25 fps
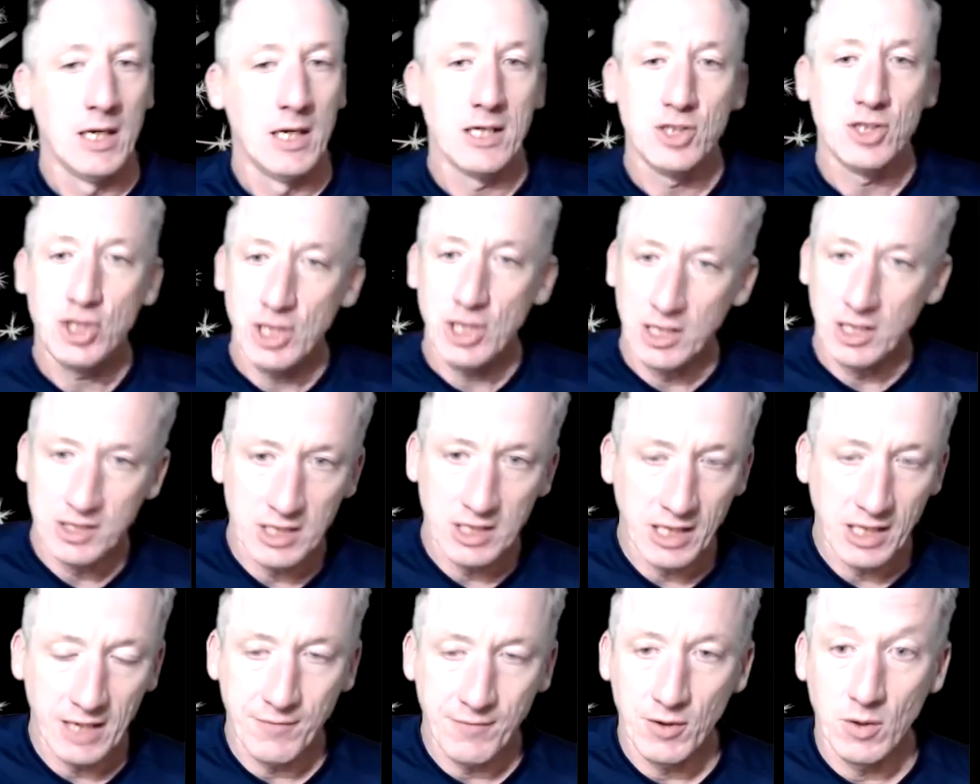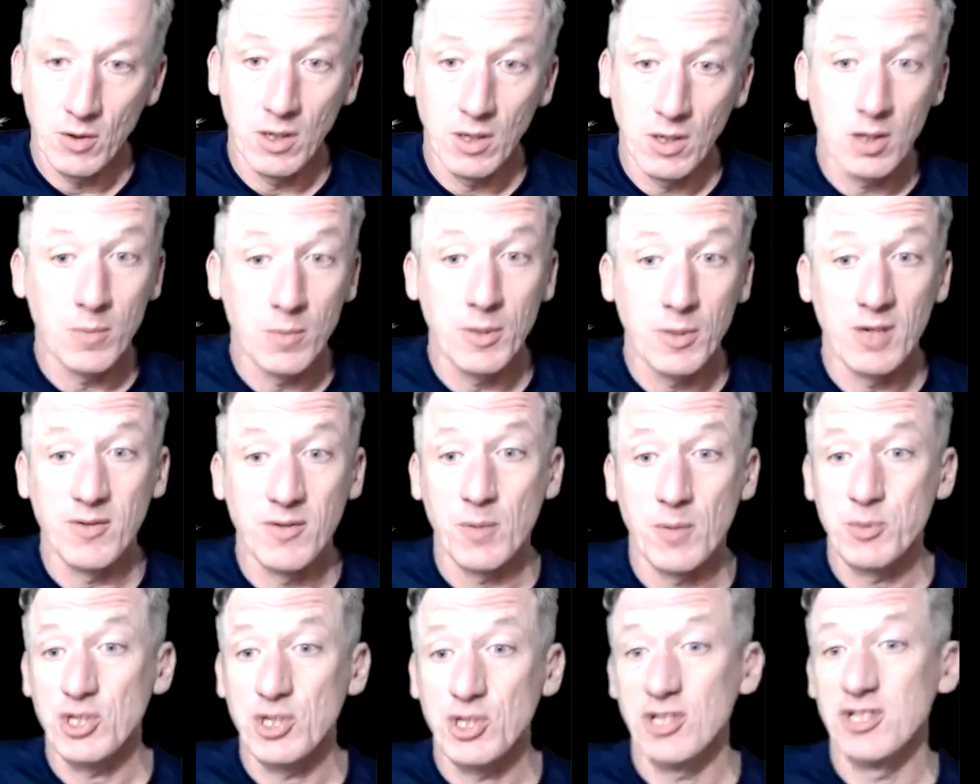just to give you a little bit of
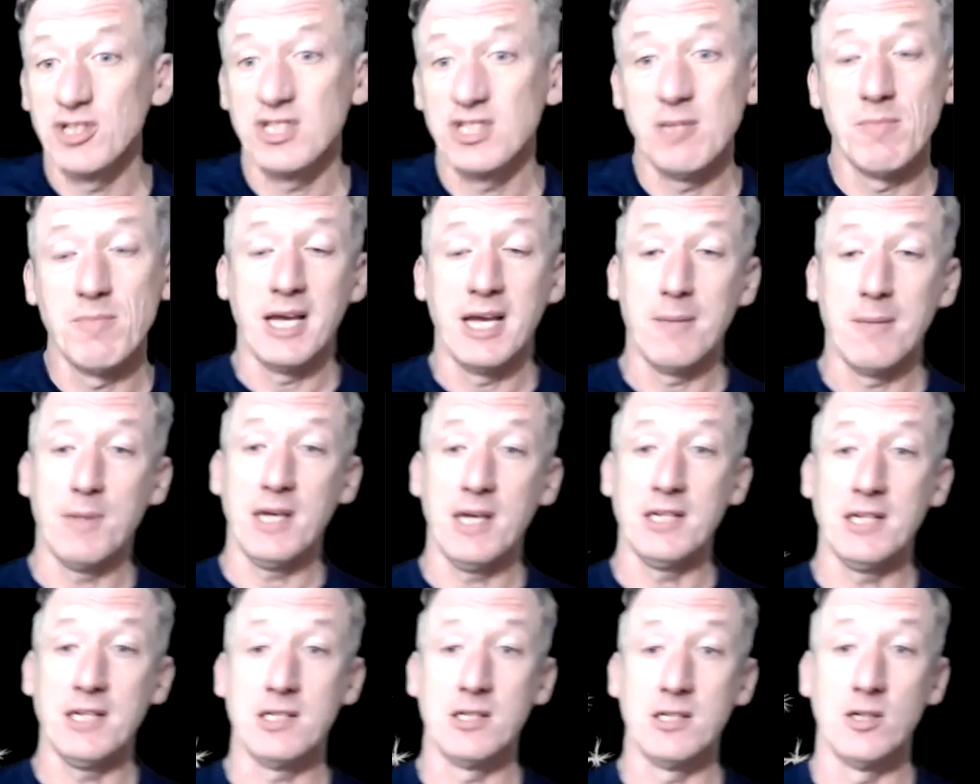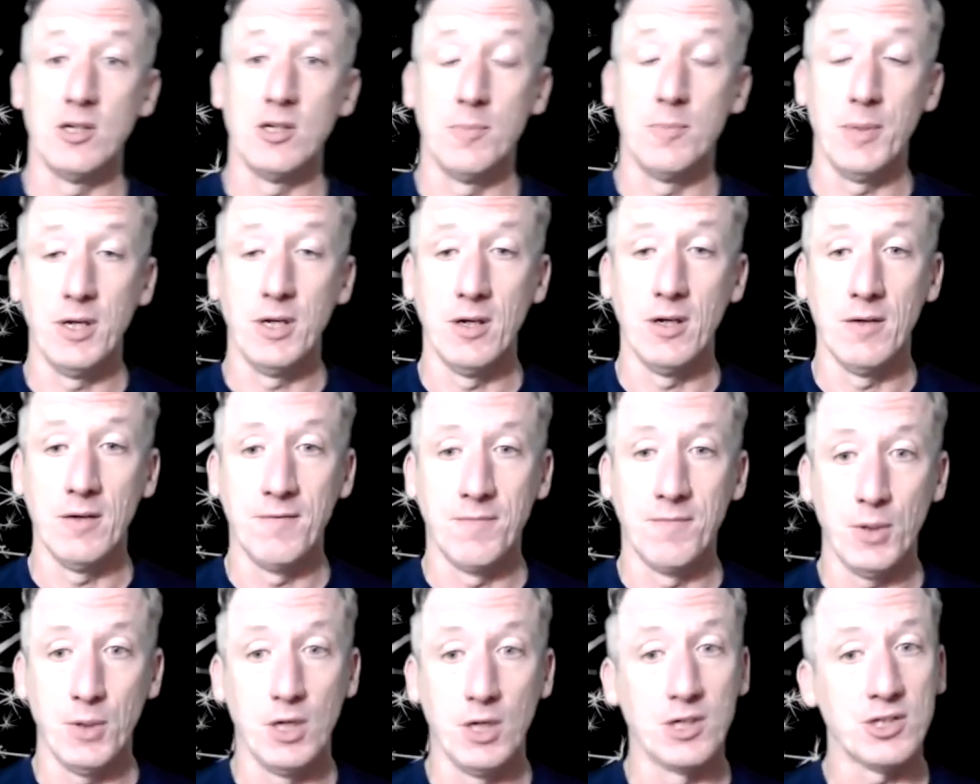opportunity maybe to do a bit of
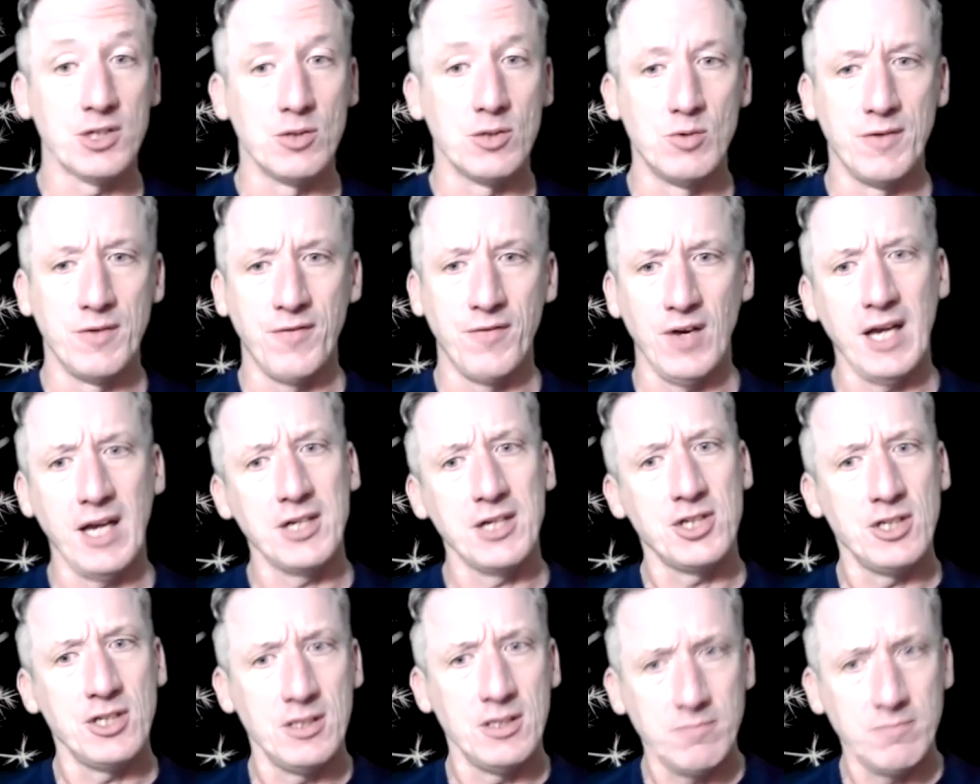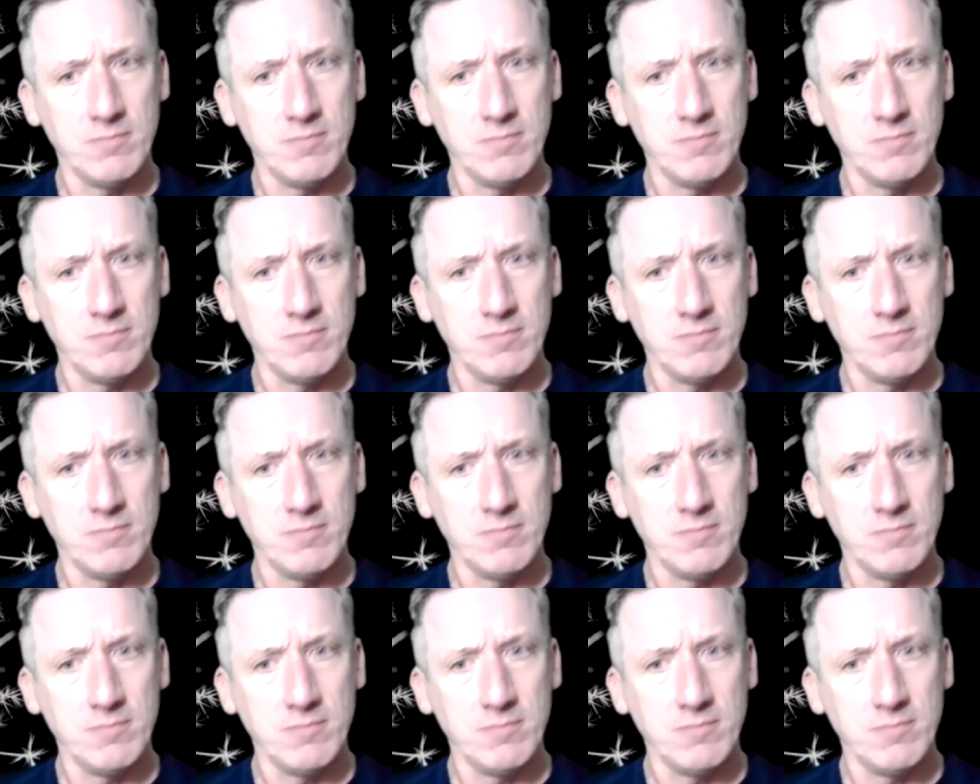personal reflection.